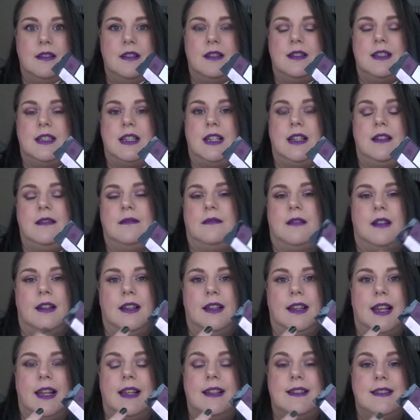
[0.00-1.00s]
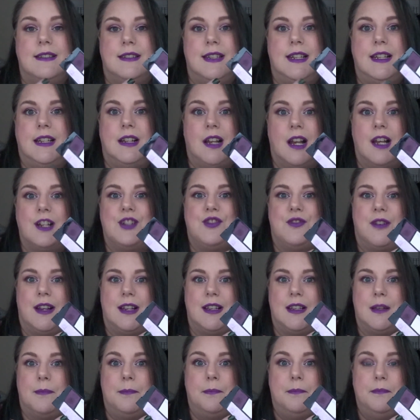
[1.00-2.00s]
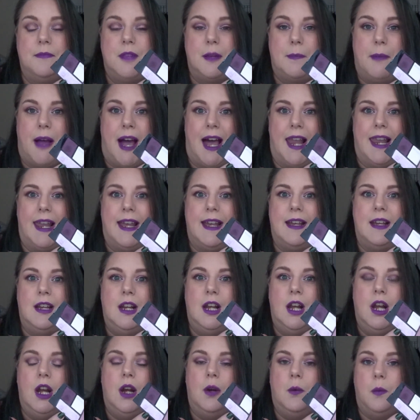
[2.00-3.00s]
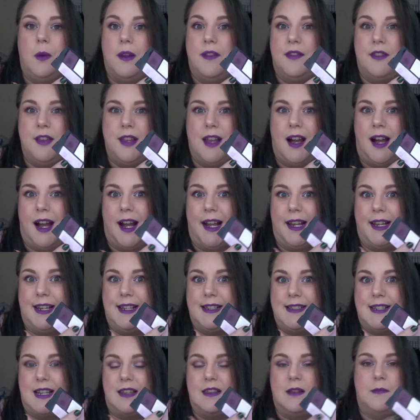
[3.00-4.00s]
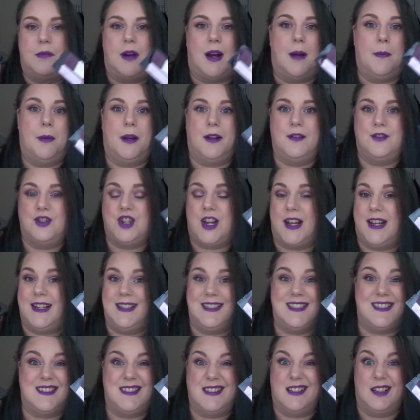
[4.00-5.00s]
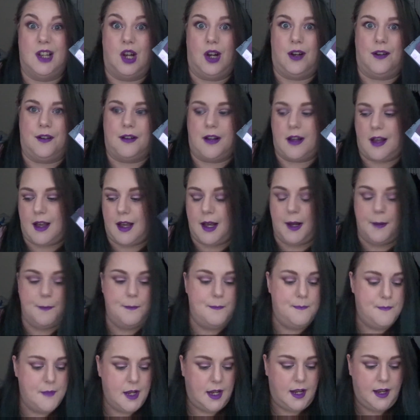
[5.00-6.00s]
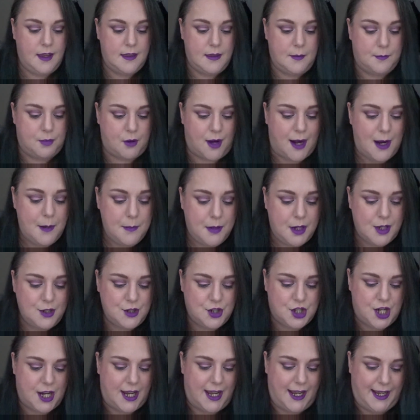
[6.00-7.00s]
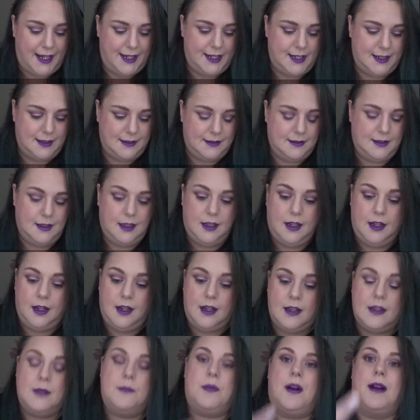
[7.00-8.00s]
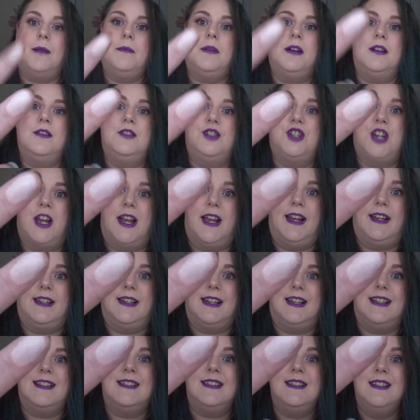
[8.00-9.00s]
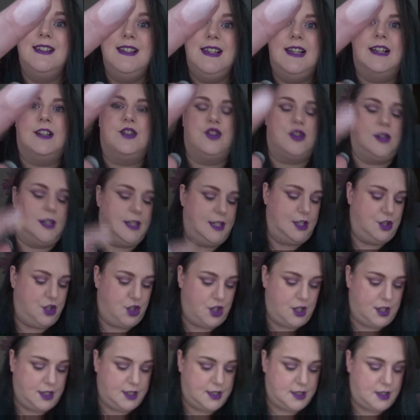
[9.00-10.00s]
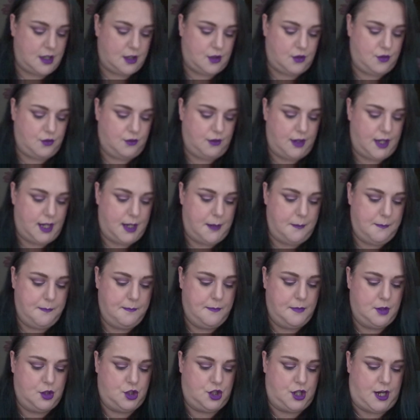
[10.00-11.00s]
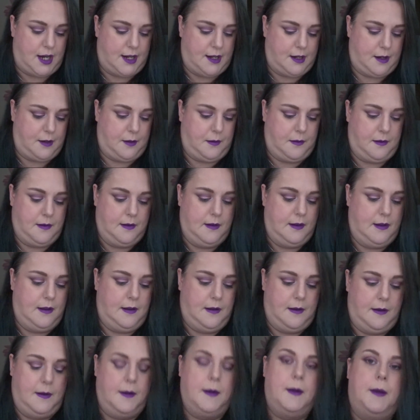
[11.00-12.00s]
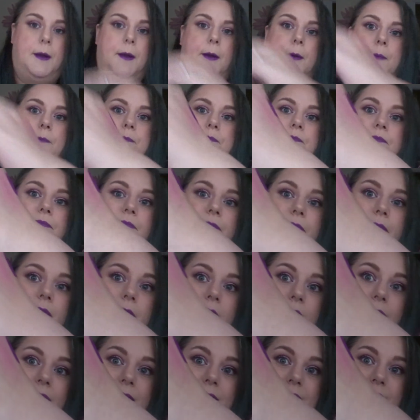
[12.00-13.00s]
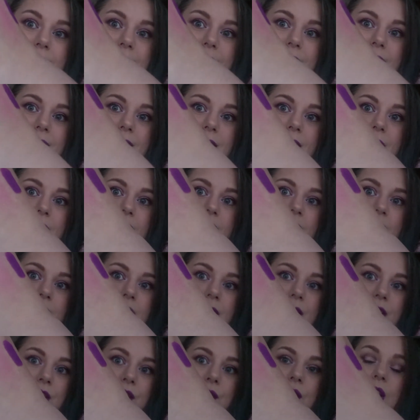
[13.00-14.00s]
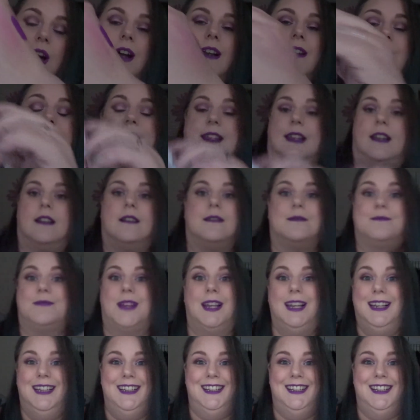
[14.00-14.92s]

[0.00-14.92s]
de like decluttering the, the palette with the eyelid and the brow bone shade still on. Um, the brow bone shade, the brow bone shade is literally just a cream shadow. It's, you can't see it.